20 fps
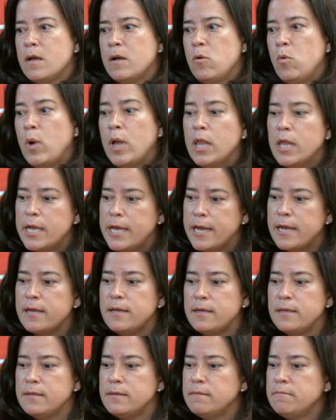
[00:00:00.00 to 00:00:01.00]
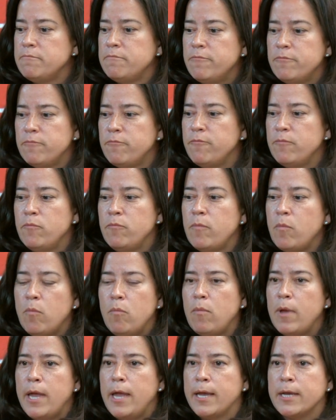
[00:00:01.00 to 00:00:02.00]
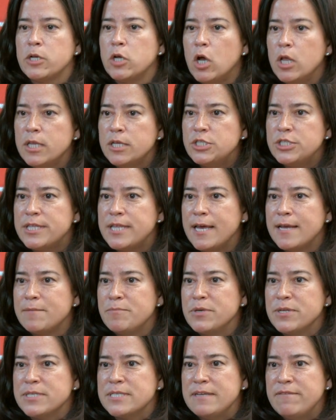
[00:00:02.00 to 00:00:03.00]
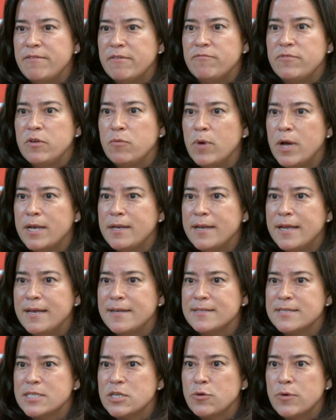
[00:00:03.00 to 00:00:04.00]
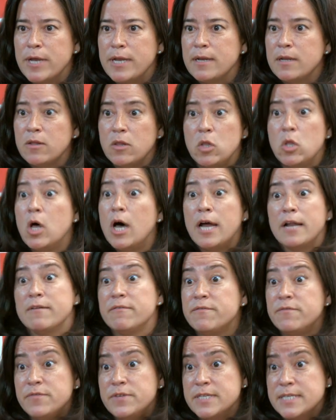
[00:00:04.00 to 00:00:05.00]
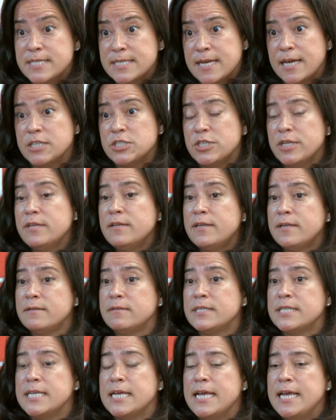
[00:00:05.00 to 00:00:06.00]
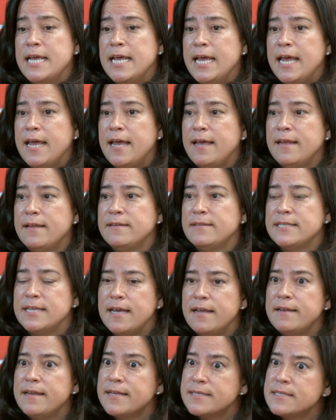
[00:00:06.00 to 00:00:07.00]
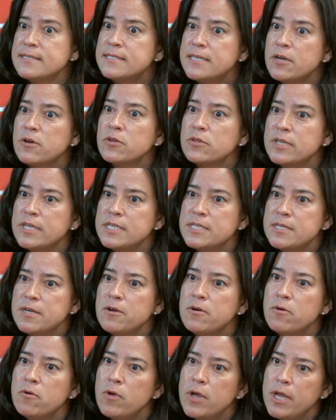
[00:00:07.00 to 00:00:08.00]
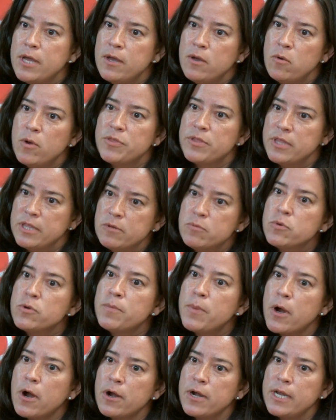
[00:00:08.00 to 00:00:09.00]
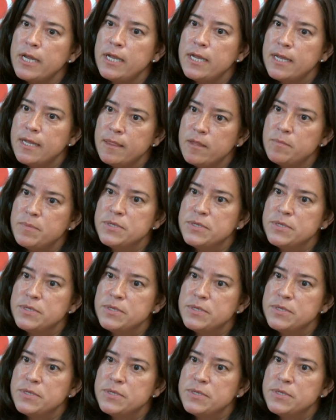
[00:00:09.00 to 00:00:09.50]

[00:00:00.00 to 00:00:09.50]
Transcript: Well, I acknowledge that Bill C-51 has created a lot of discussion, and necessarily so. What the Liberal Party and the